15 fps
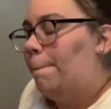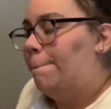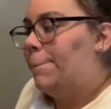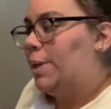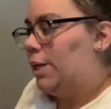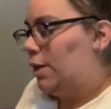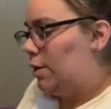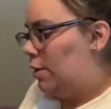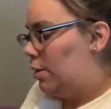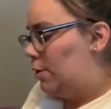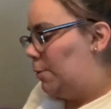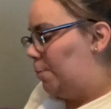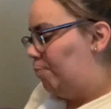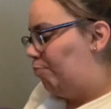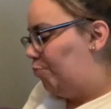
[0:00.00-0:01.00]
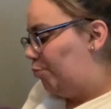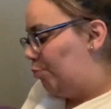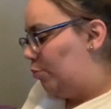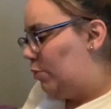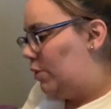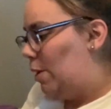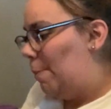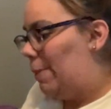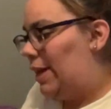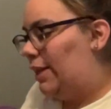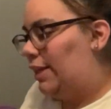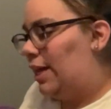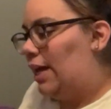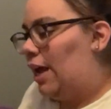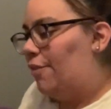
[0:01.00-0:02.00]
But the main
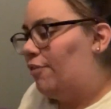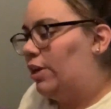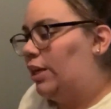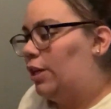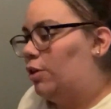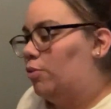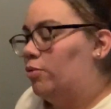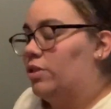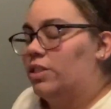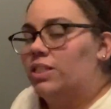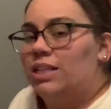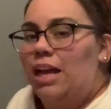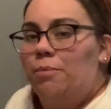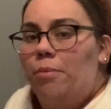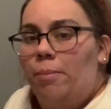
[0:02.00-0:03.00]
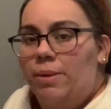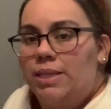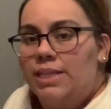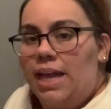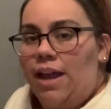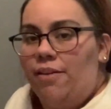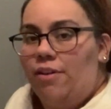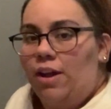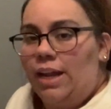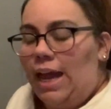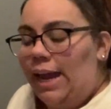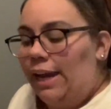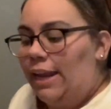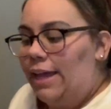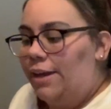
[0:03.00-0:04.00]
thing I really use is like my mascara and
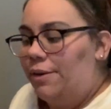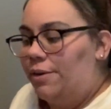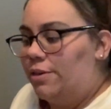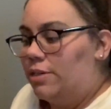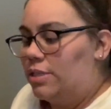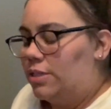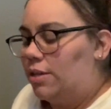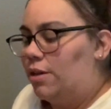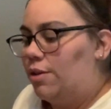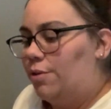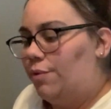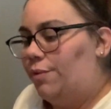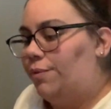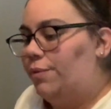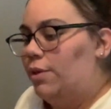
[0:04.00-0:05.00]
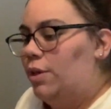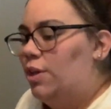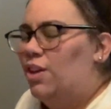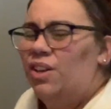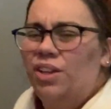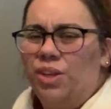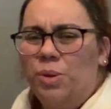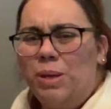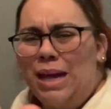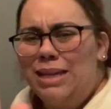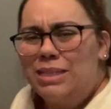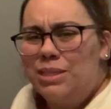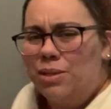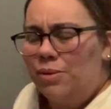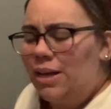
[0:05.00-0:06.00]
eyeliner and stuff. You
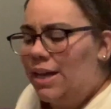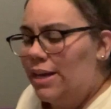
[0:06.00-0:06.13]
guys know.